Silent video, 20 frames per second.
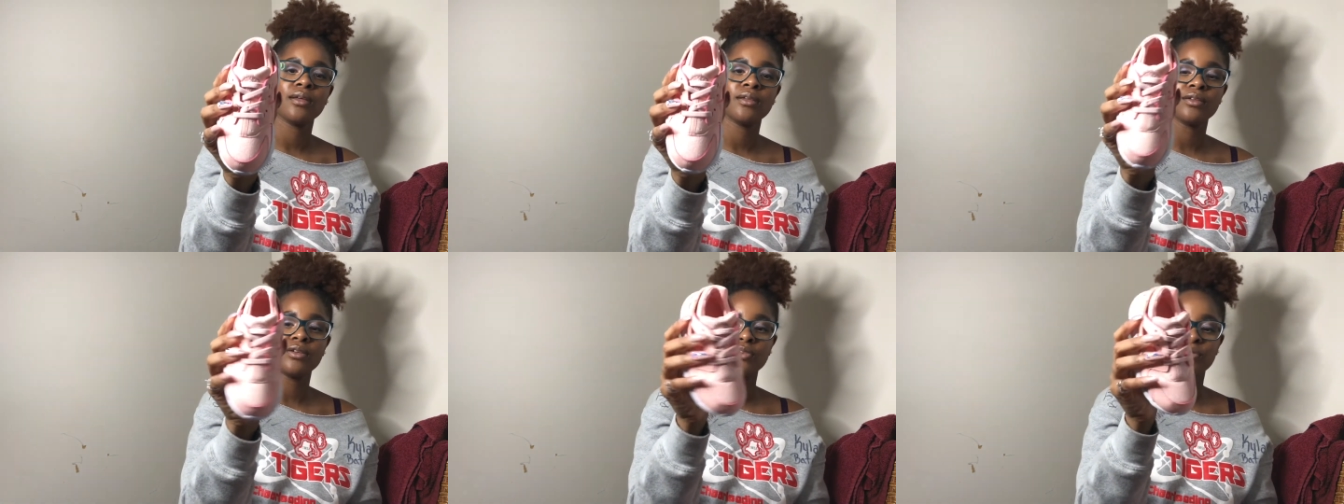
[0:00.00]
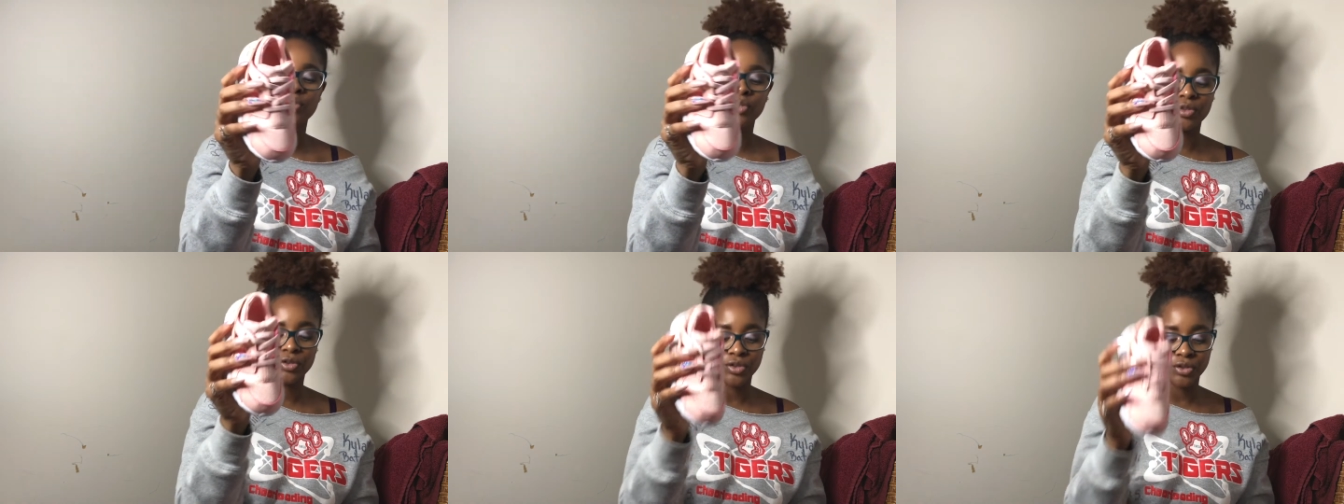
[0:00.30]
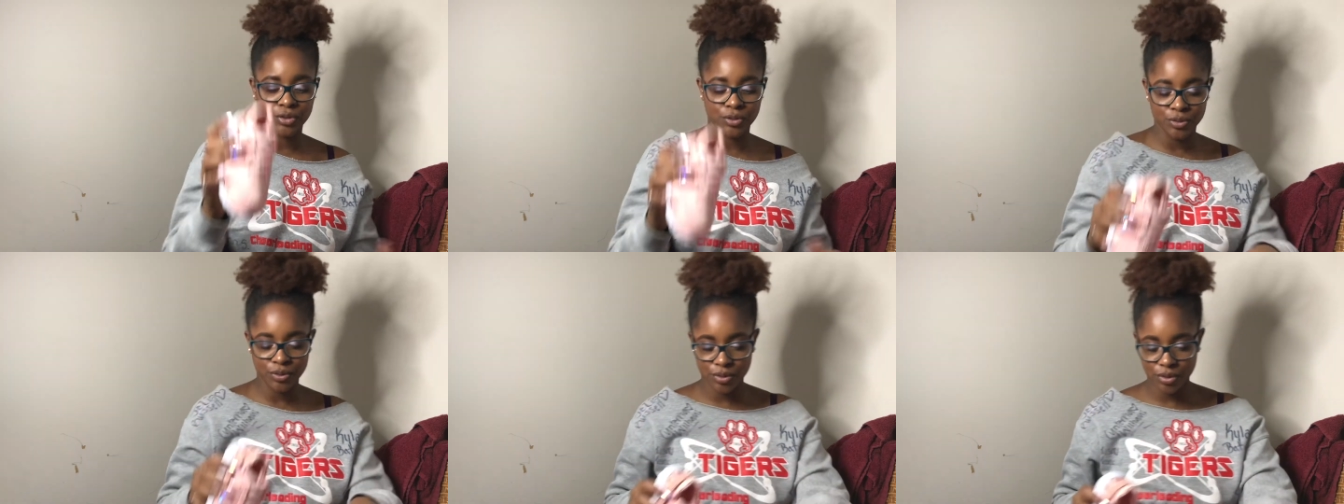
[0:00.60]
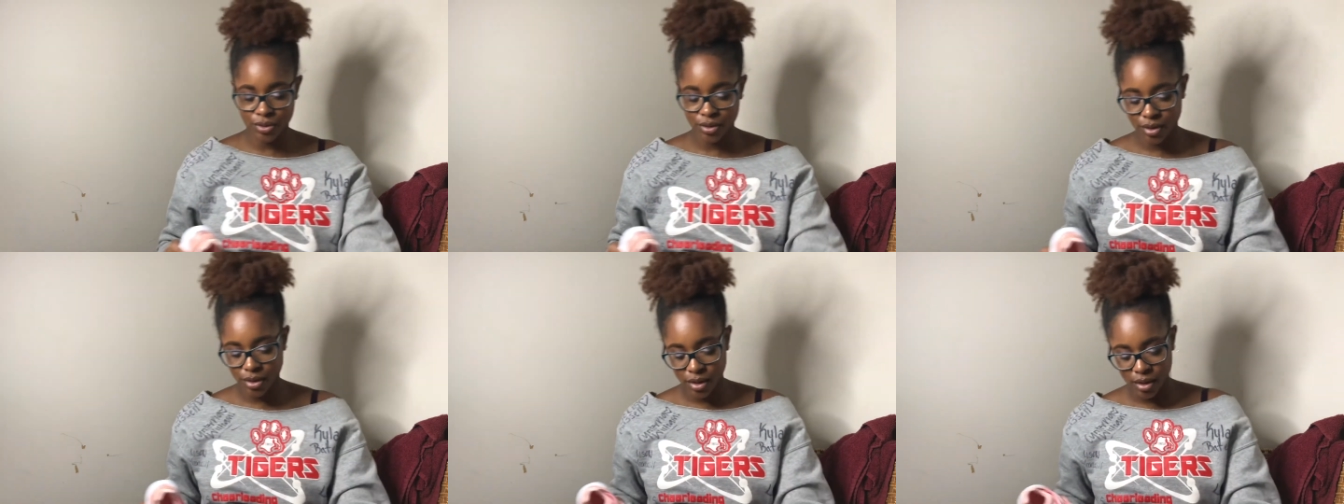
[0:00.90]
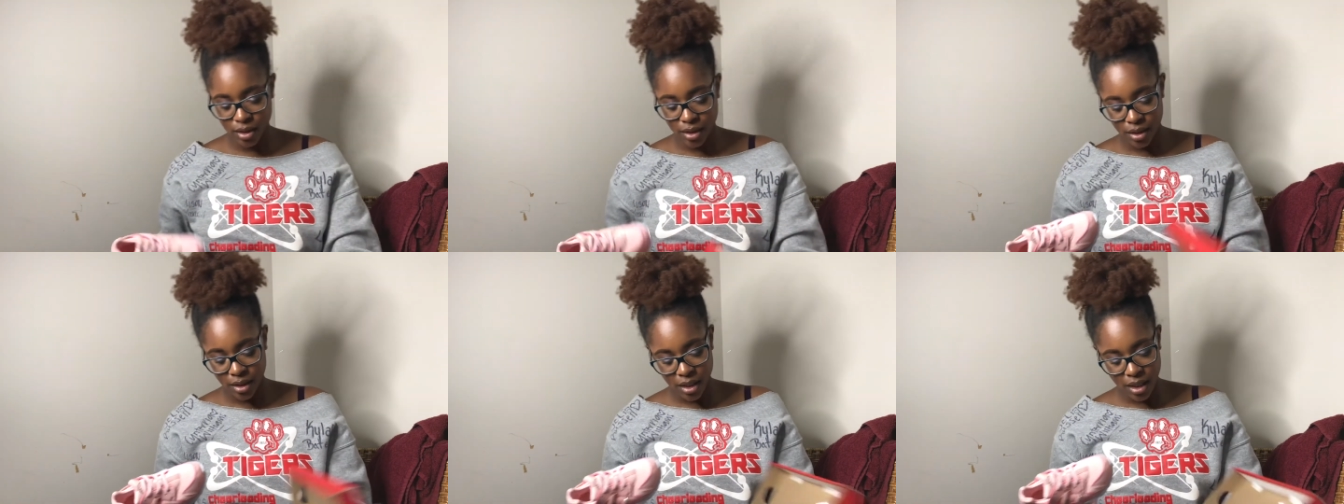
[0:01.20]
Those are her shoes.
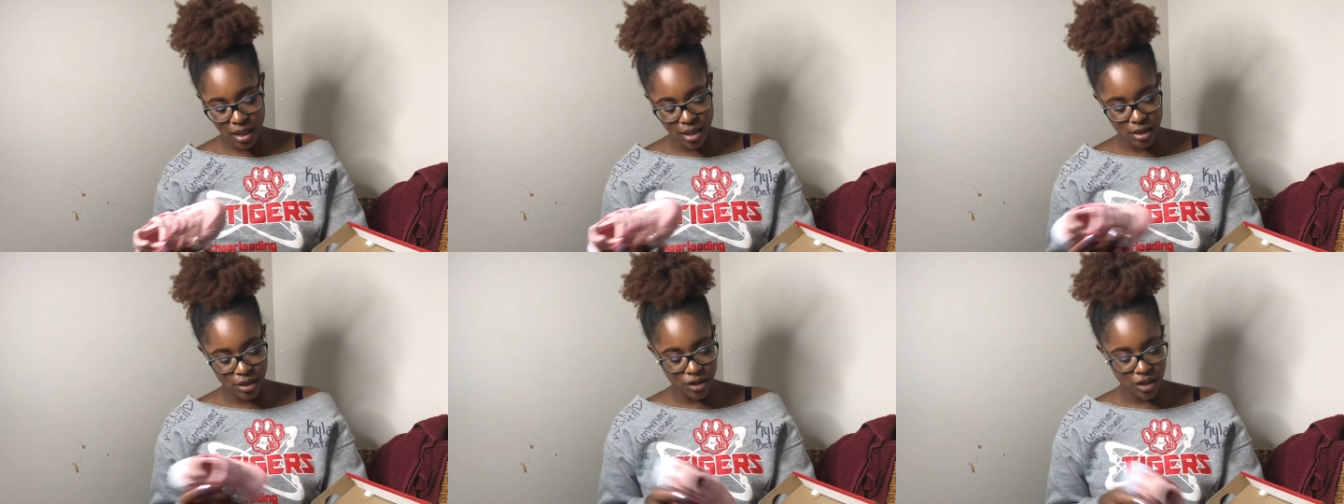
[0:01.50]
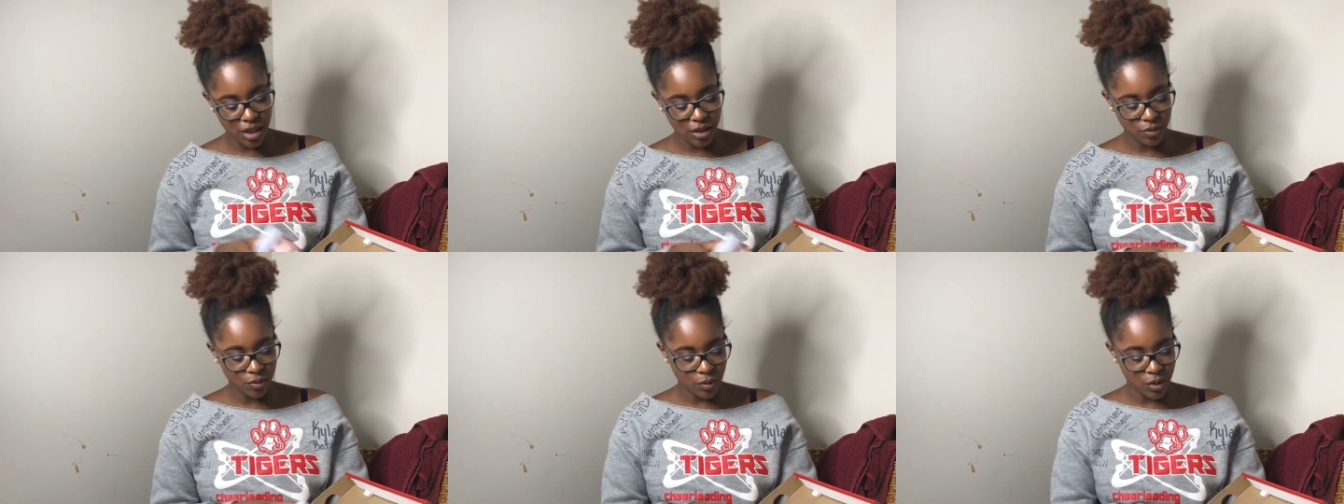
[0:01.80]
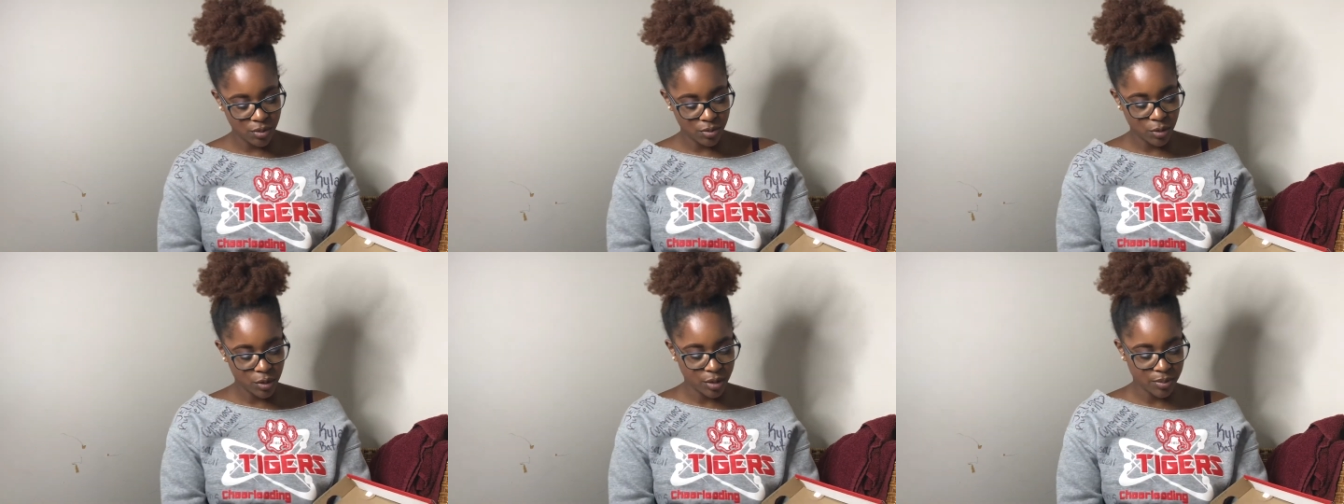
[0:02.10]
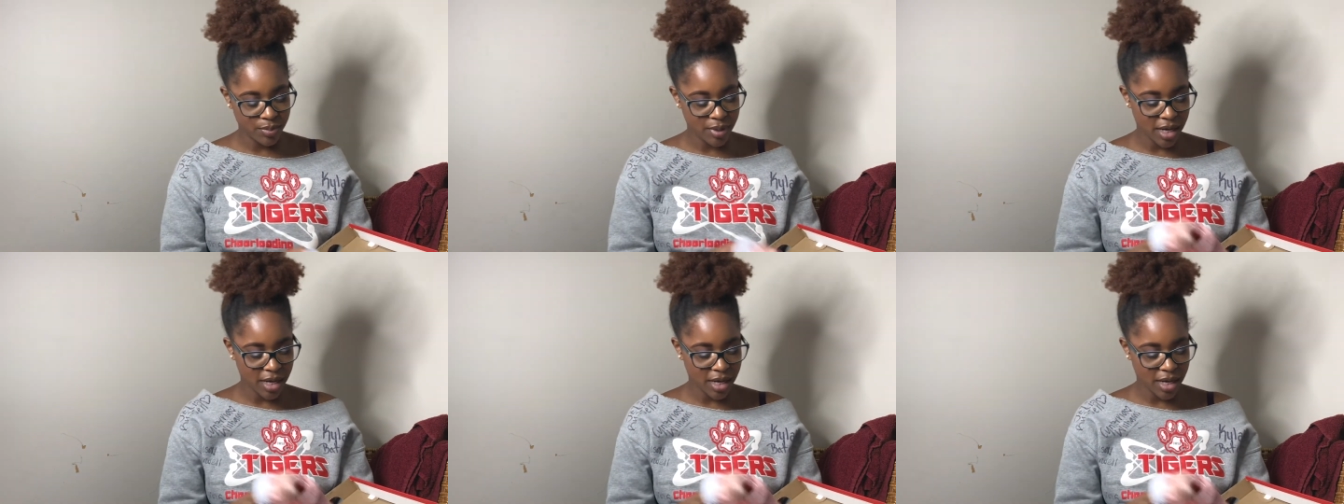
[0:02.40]
And she has one more